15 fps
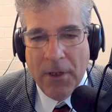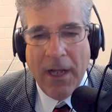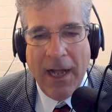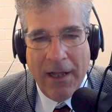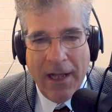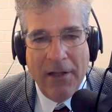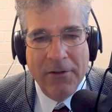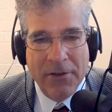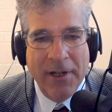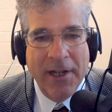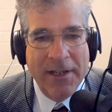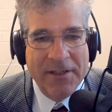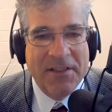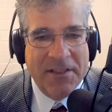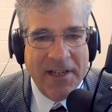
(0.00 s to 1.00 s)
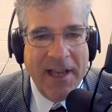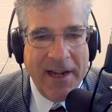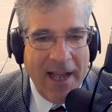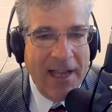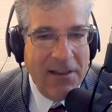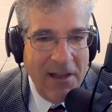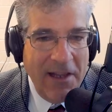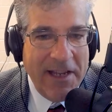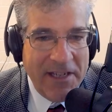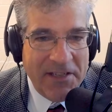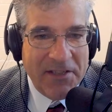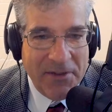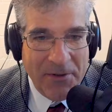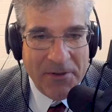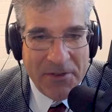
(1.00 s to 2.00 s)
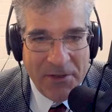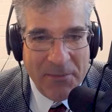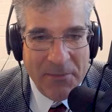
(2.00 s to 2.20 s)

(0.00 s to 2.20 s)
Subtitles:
Well, I'll go ahead and say it. I like social